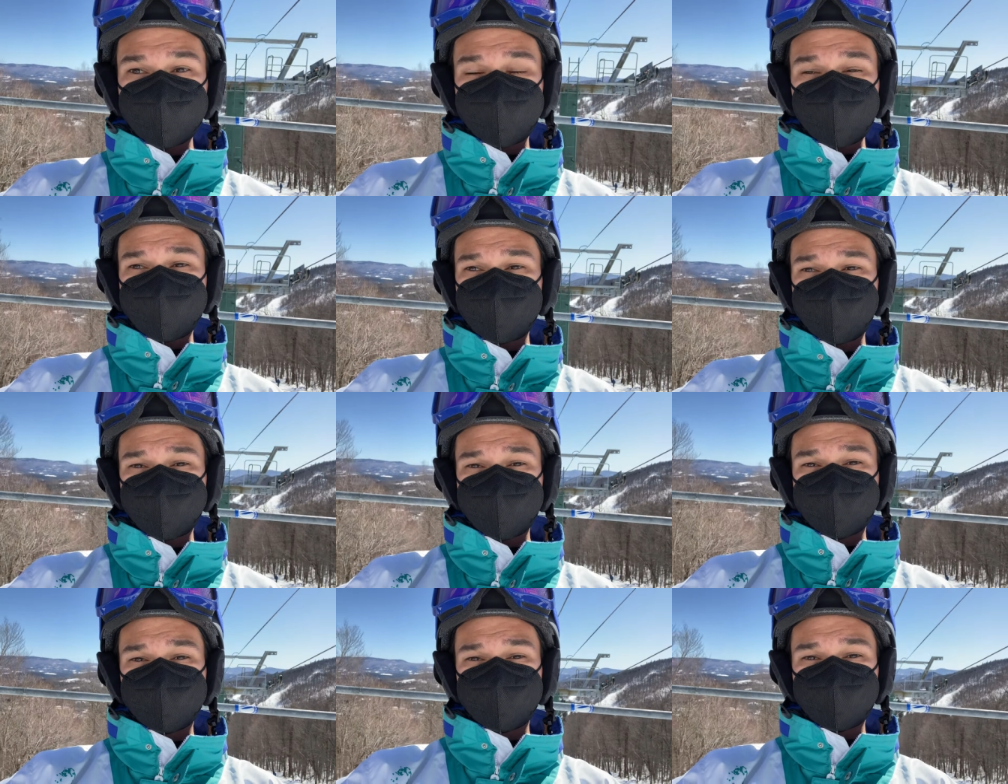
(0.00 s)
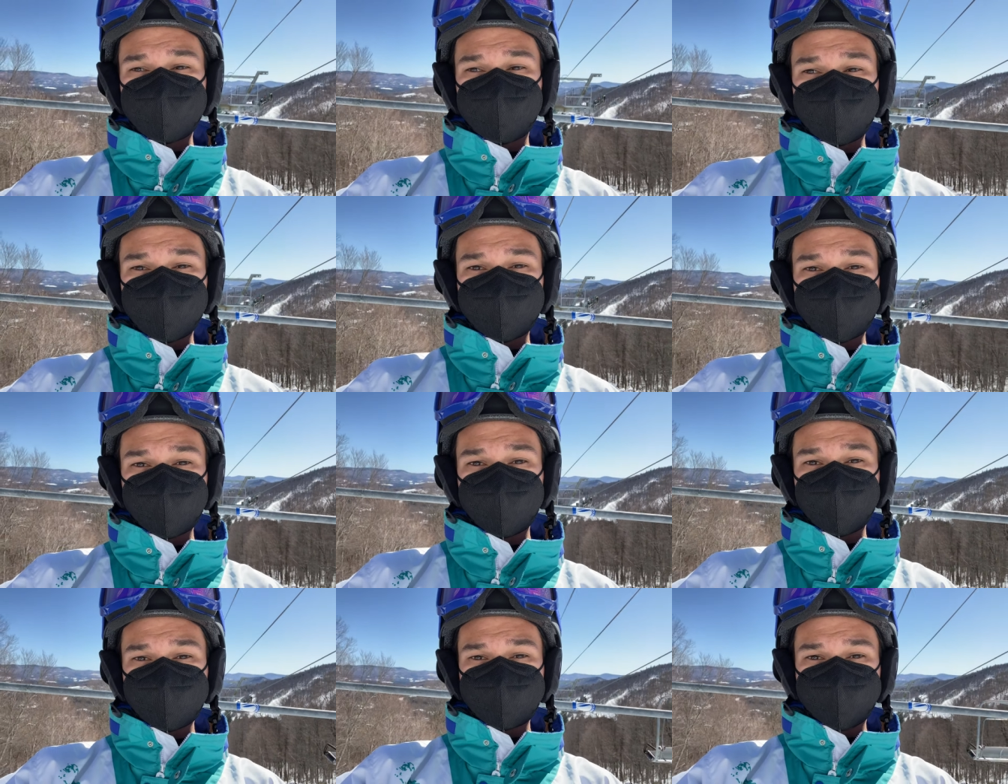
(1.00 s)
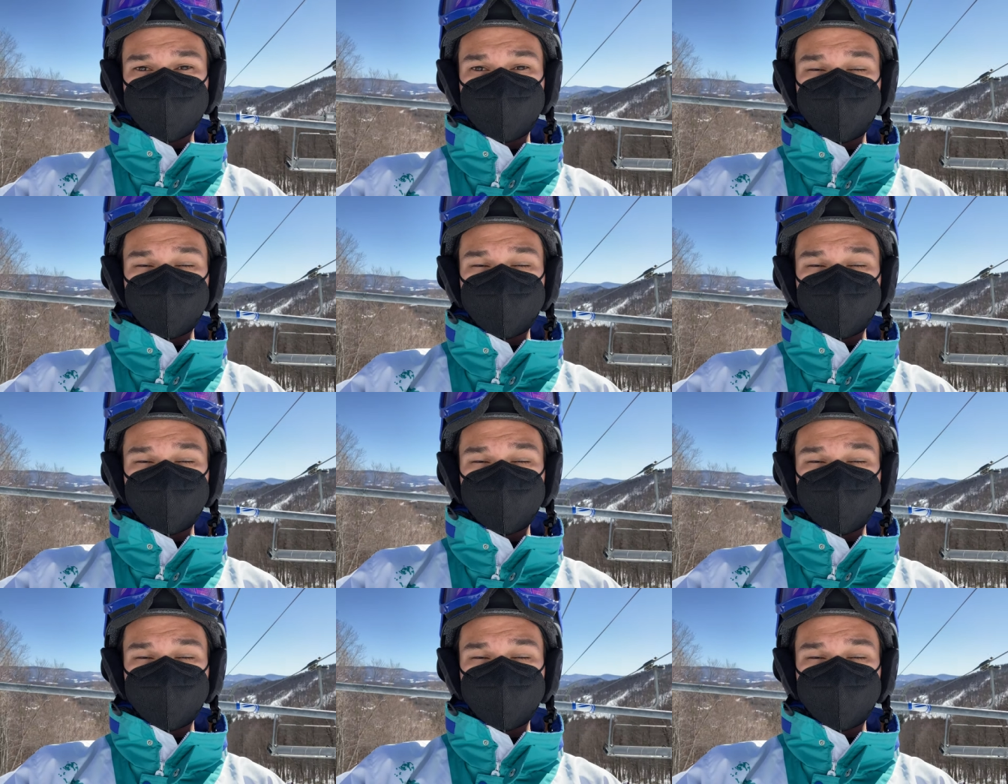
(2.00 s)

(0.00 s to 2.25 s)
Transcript: if that's something that concerns you, like going to a ski